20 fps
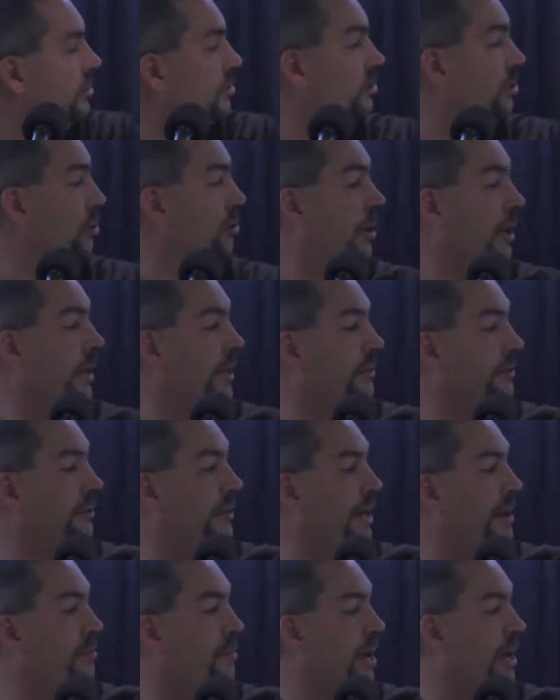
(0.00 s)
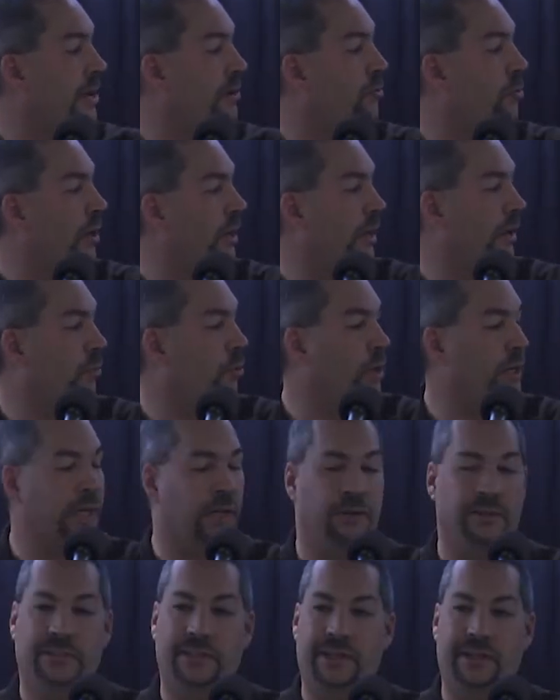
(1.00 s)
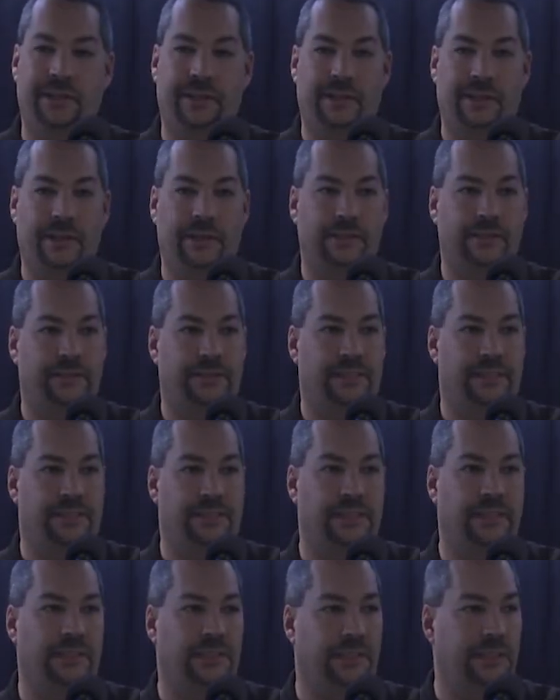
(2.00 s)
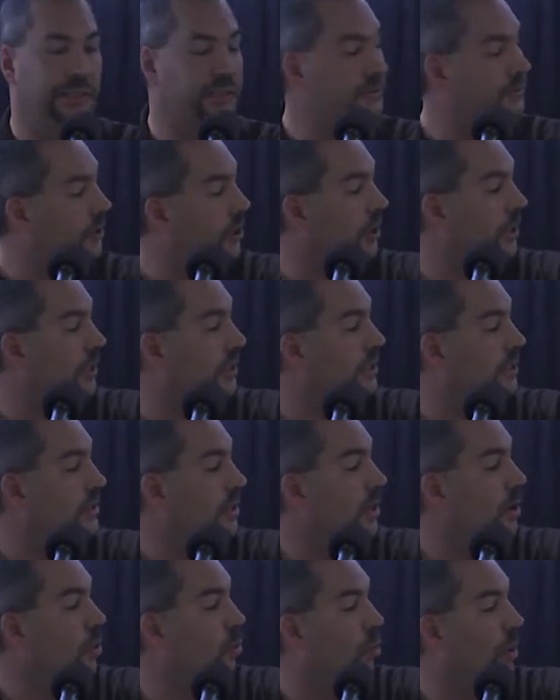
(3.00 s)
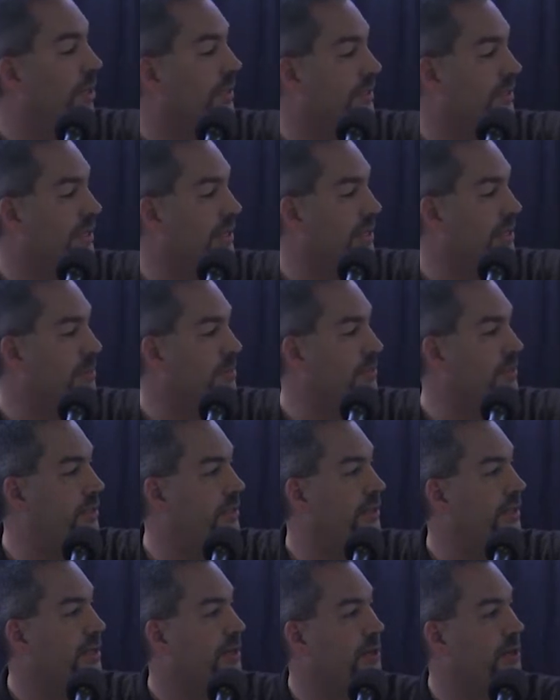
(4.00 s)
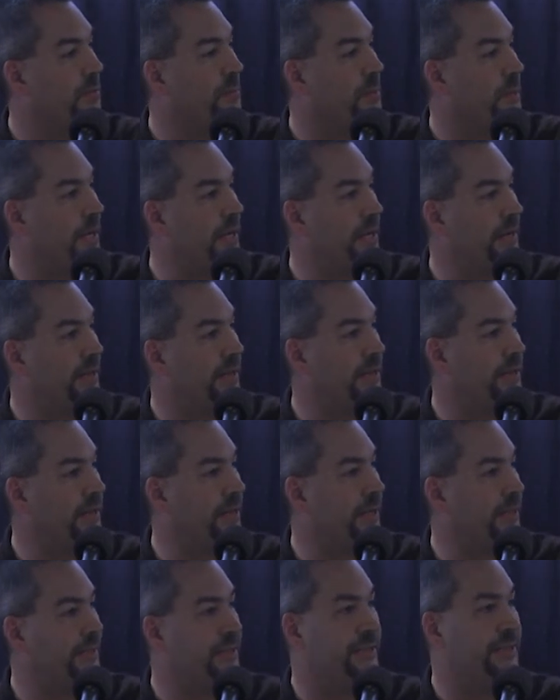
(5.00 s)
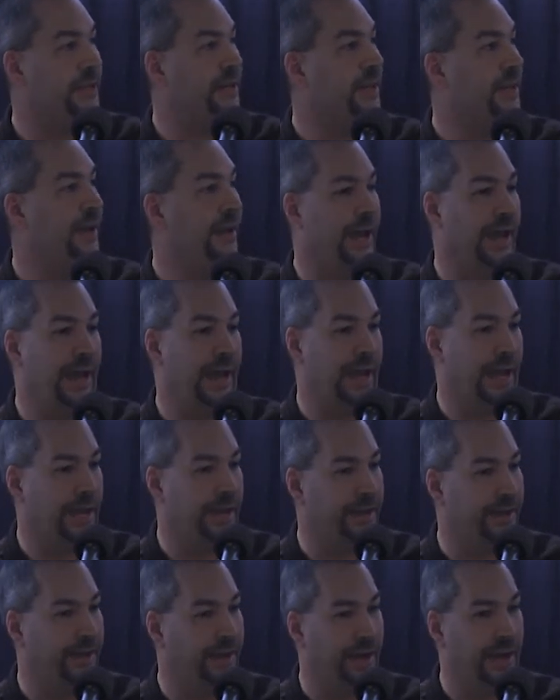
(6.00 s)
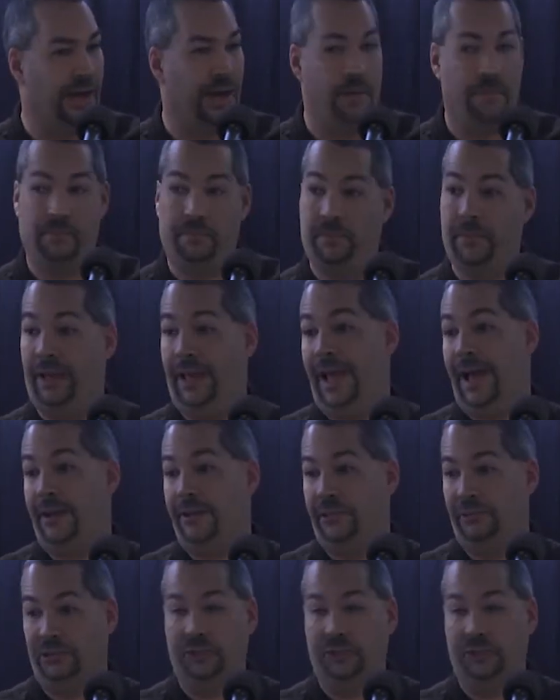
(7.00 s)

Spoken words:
Do you want to answer that, Mike? What goes into the decision as far as what teams compete in this and how you